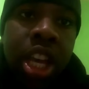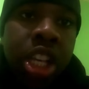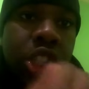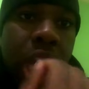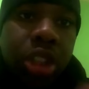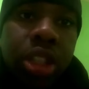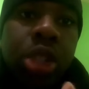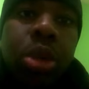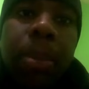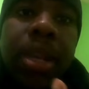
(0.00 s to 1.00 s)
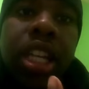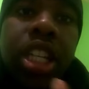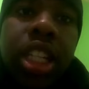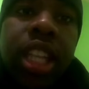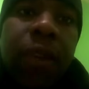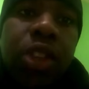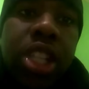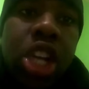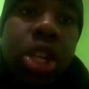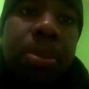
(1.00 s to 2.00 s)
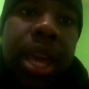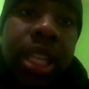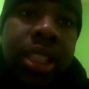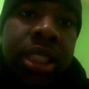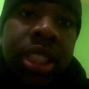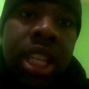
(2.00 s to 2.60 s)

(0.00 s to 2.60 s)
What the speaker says: So I thought this would have been a good thing for Sasha Banks.